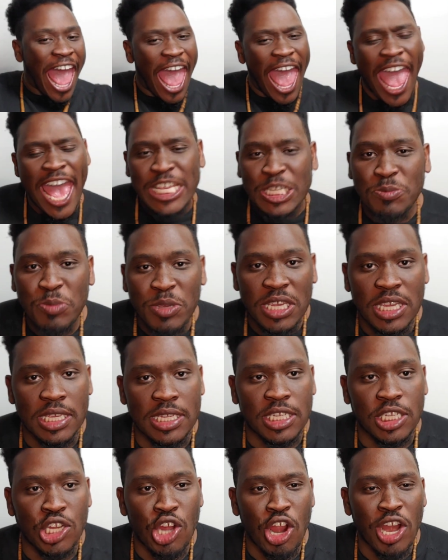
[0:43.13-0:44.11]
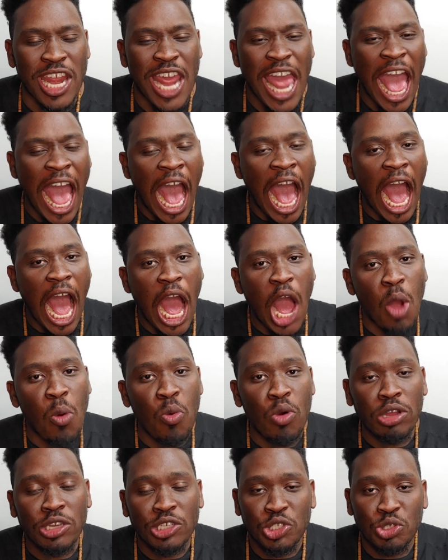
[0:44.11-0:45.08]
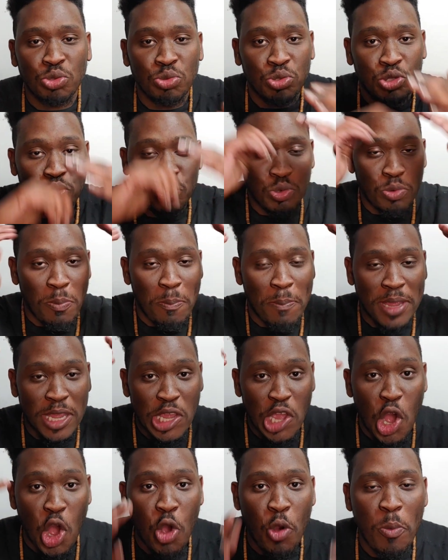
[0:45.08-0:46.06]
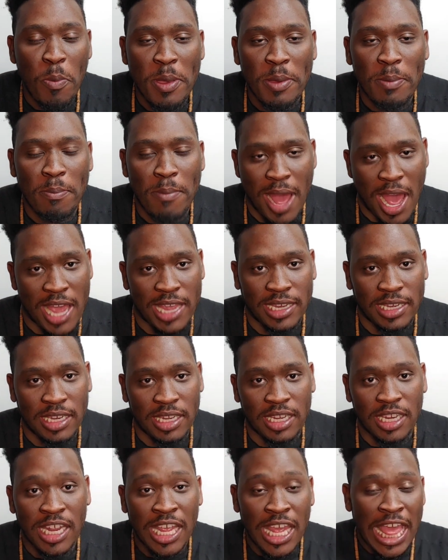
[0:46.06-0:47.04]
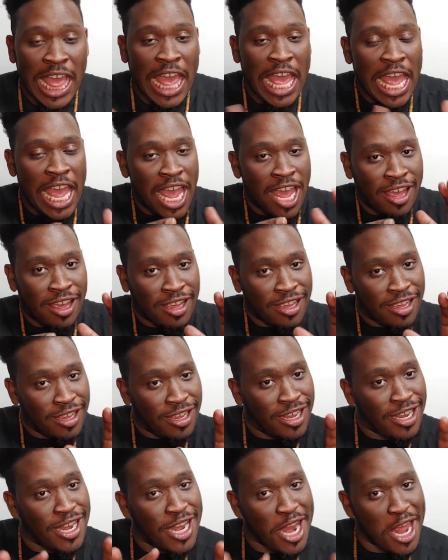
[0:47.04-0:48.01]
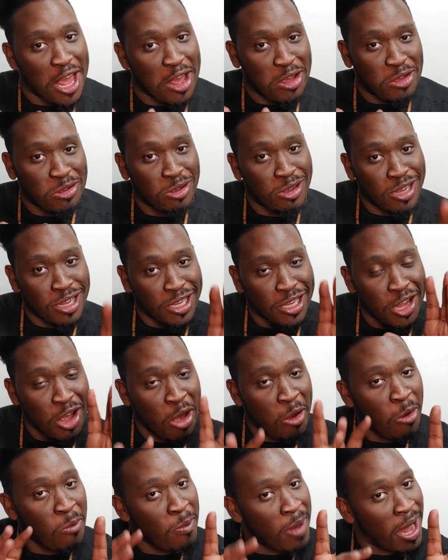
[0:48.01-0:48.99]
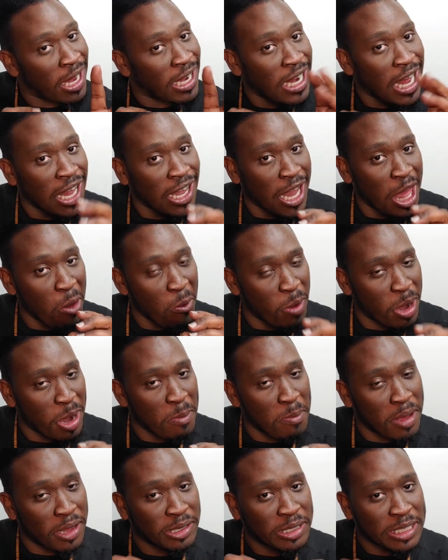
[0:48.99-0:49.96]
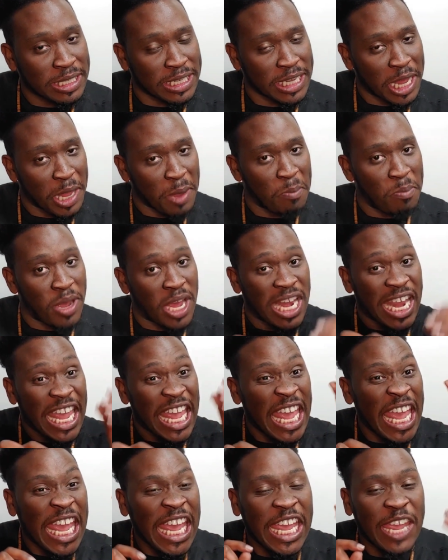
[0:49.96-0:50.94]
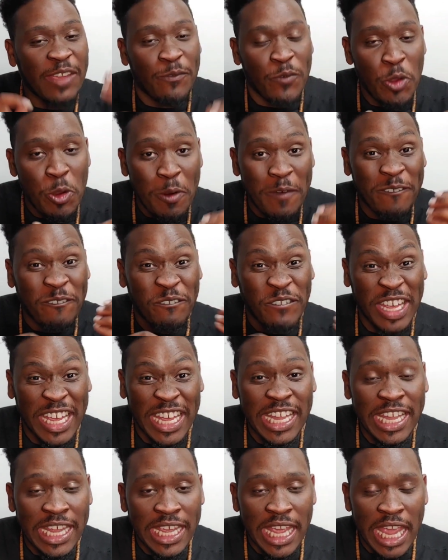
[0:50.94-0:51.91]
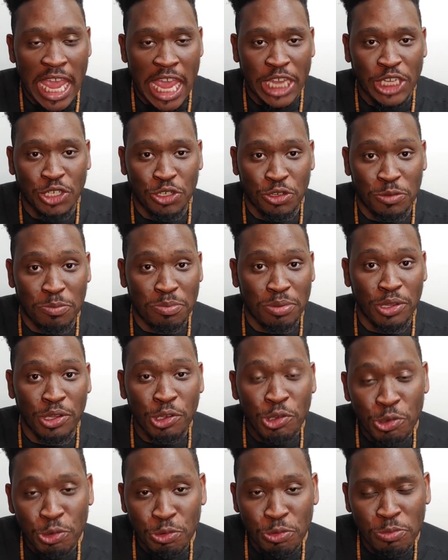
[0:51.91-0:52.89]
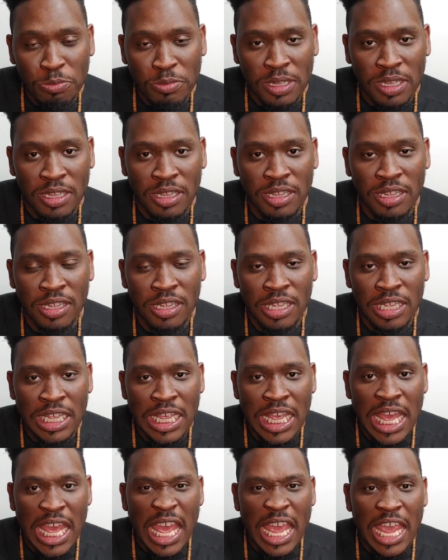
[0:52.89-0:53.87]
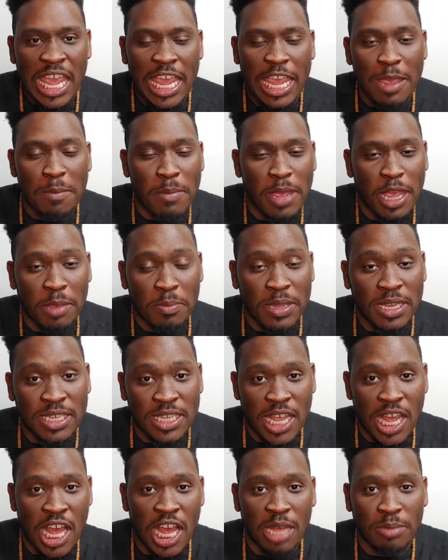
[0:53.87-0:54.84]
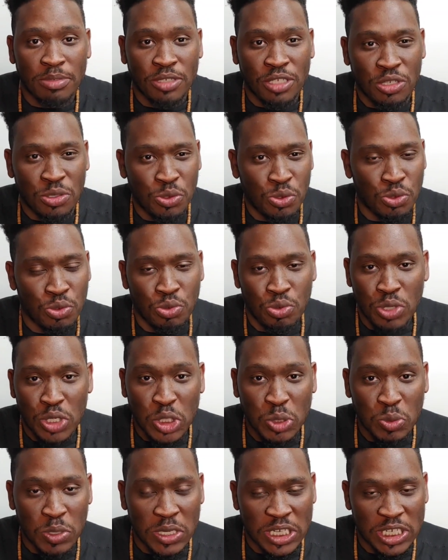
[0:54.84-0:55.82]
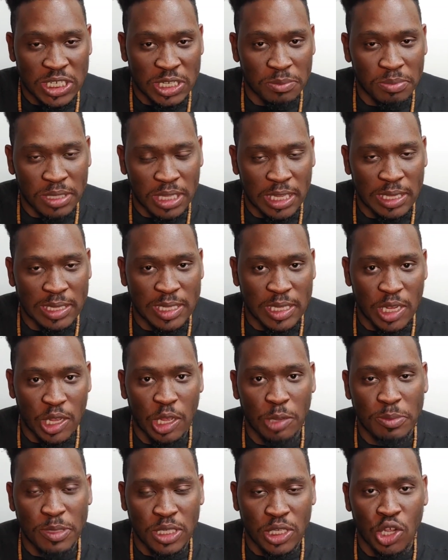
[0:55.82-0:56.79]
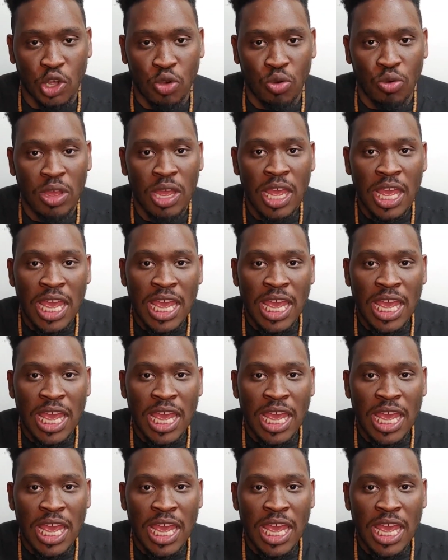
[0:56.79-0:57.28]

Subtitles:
as we get started, I want you to be open-minded. Now, y'all might not like what I'm about to say, but if you are failing at your bloom, it may be time to switch some things up. So,